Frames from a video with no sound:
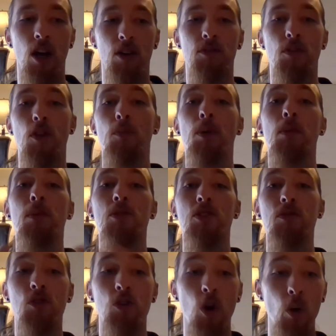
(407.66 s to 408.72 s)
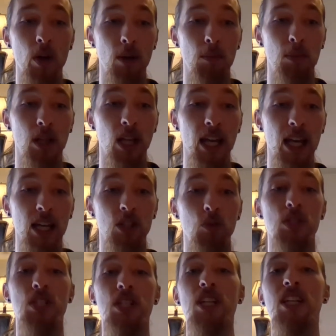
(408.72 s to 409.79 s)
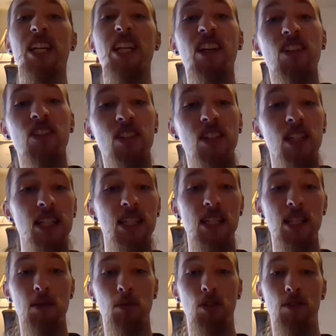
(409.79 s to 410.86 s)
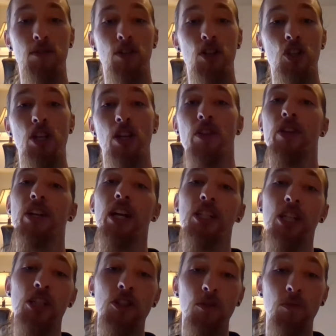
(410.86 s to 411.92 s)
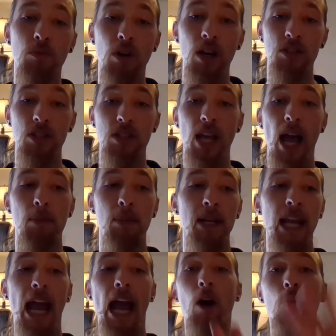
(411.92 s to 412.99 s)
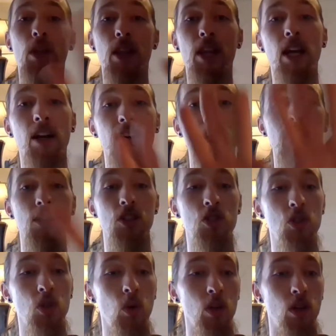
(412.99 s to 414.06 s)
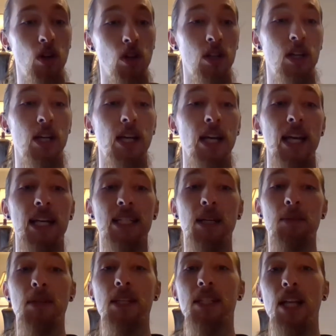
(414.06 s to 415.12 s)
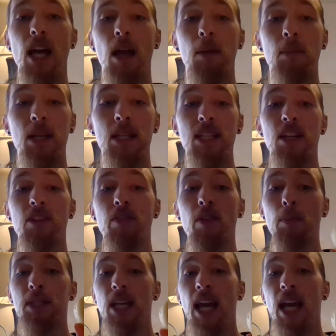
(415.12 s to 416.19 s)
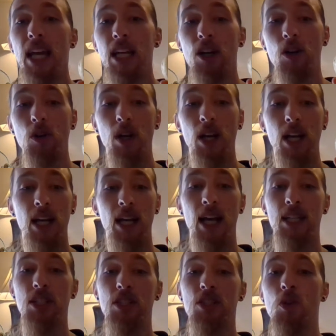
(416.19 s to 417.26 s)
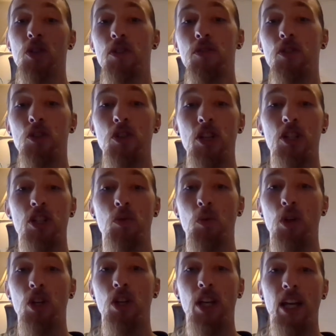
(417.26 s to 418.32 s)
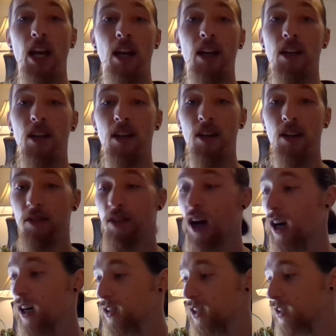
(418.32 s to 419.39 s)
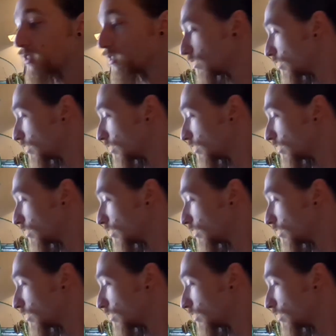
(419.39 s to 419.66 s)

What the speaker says: for the purpose of growing a plant, we see an eerily similar version of the digestive process happening out there in the soil, except this time, instead of a potato as a source of nutrition, we're looking at rocks. I don't